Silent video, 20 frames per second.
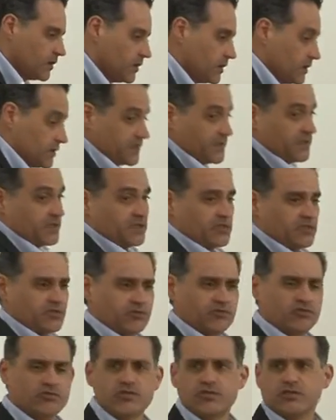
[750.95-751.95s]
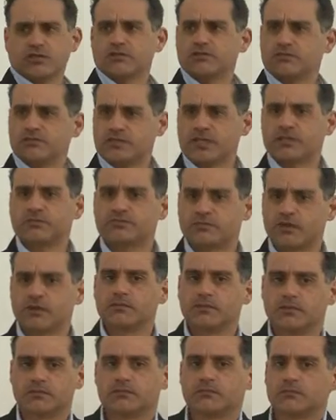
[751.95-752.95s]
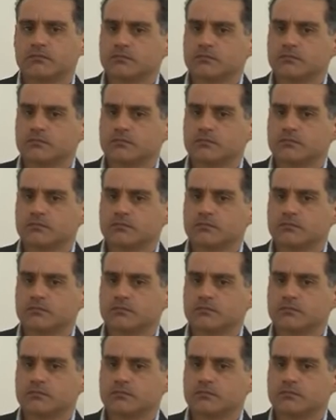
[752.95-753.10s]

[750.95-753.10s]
Is there a solution to that problem?